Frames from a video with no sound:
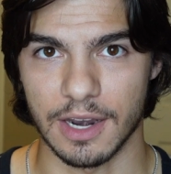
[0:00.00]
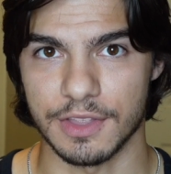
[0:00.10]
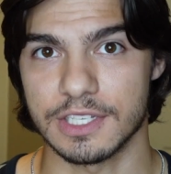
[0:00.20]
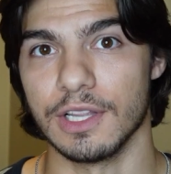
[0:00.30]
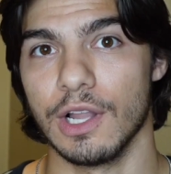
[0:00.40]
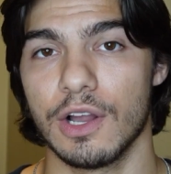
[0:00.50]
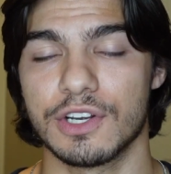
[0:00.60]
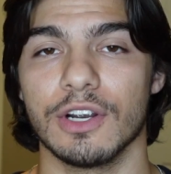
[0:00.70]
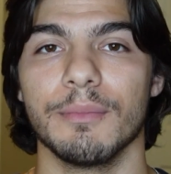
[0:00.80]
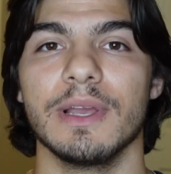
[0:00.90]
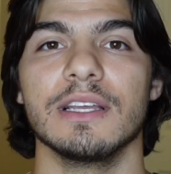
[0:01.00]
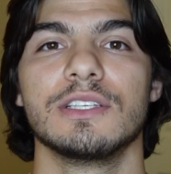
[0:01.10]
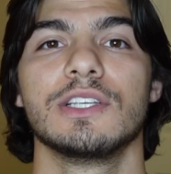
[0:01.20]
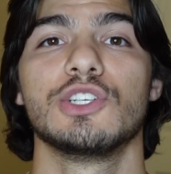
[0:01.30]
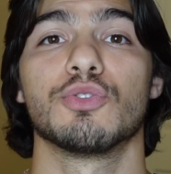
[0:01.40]
out of this in the long term,
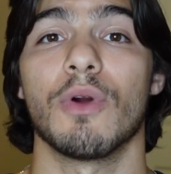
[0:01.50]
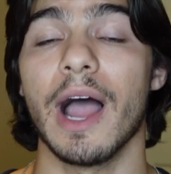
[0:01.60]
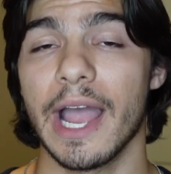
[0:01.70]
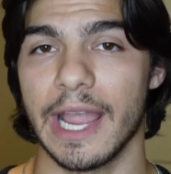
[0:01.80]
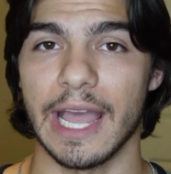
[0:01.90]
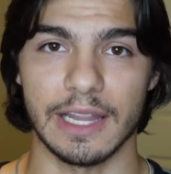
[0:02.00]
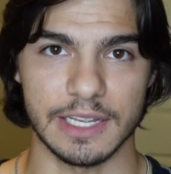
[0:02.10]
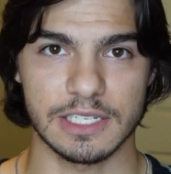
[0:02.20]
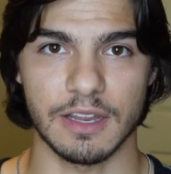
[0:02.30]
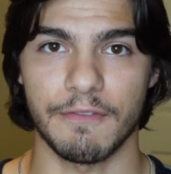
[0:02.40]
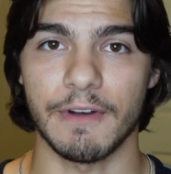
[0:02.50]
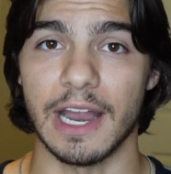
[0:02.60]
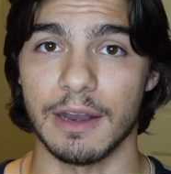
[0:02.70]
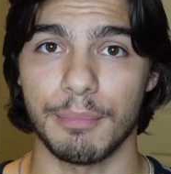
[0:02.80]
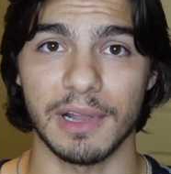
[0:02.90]
is trying at least to
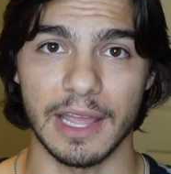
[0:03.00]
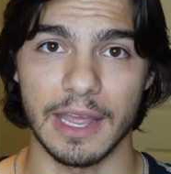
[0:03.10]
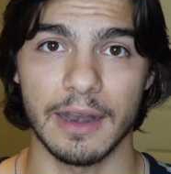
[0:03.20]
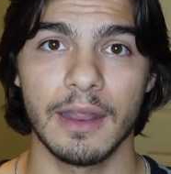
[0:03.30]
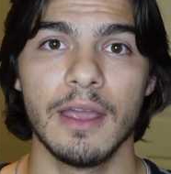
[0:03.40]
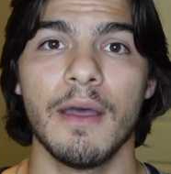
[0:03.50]
find a plan.